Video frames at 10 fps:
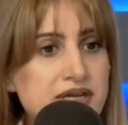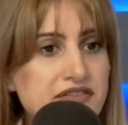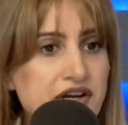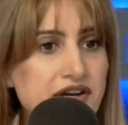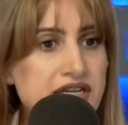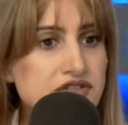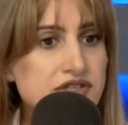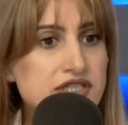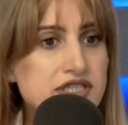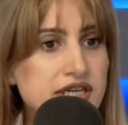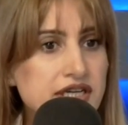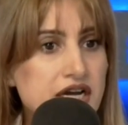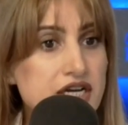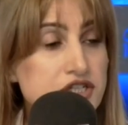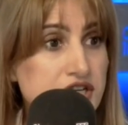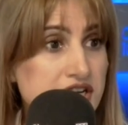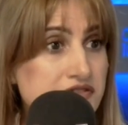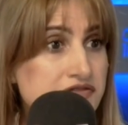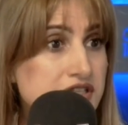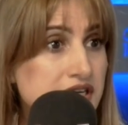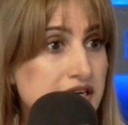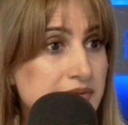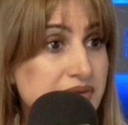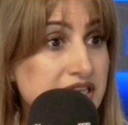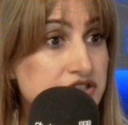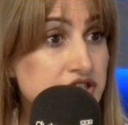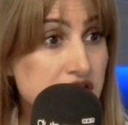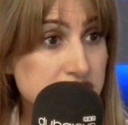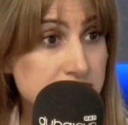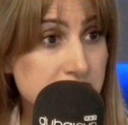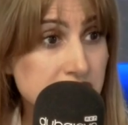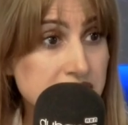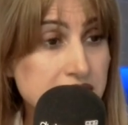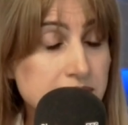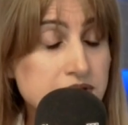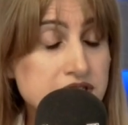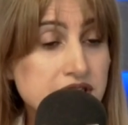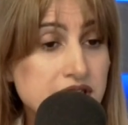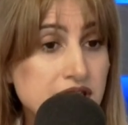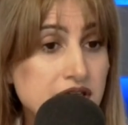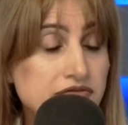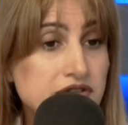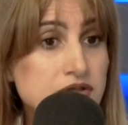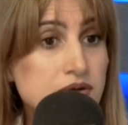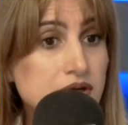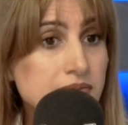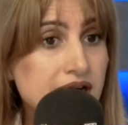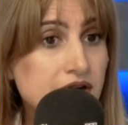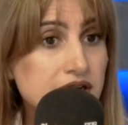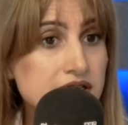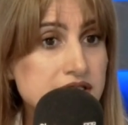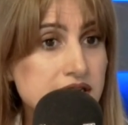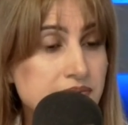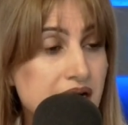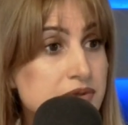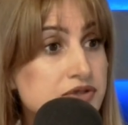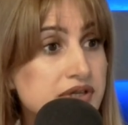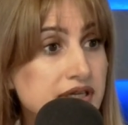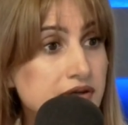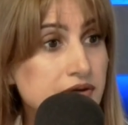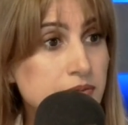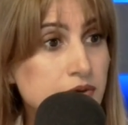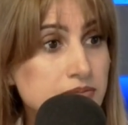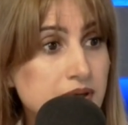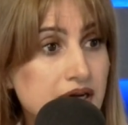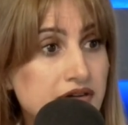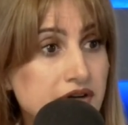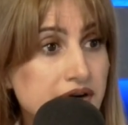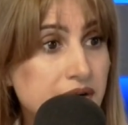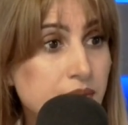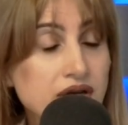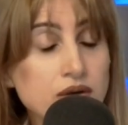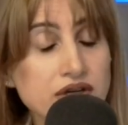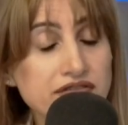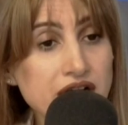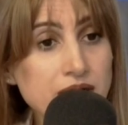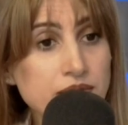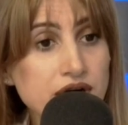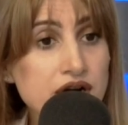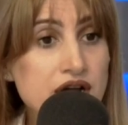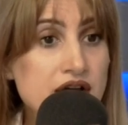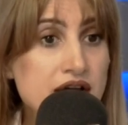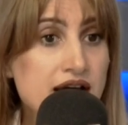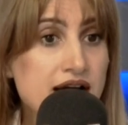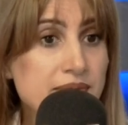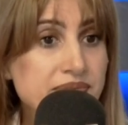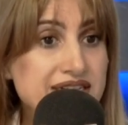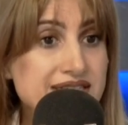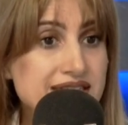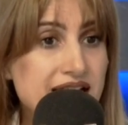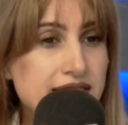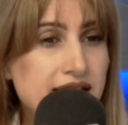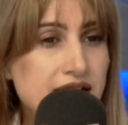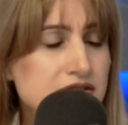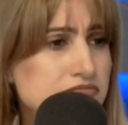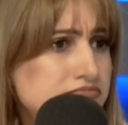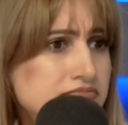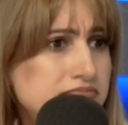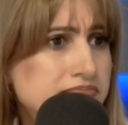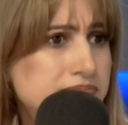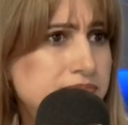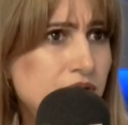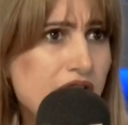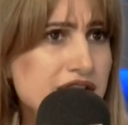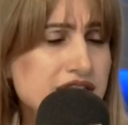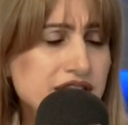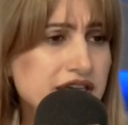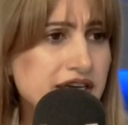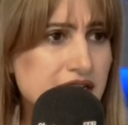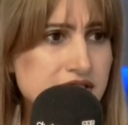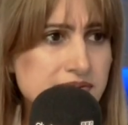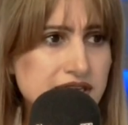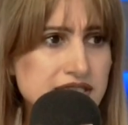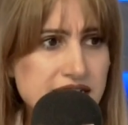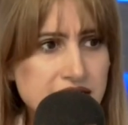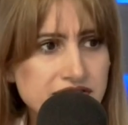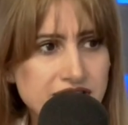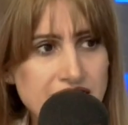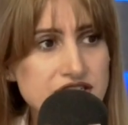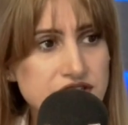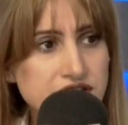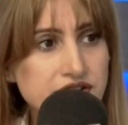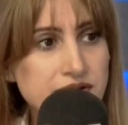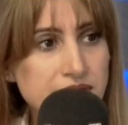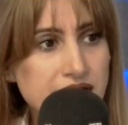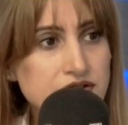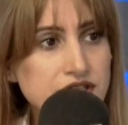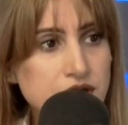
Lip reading: been a very interesting shift in Sharjah market in particular, if we talk about it. I was reading a report by a very well-known developer. It said that prior to the announcement end of last year about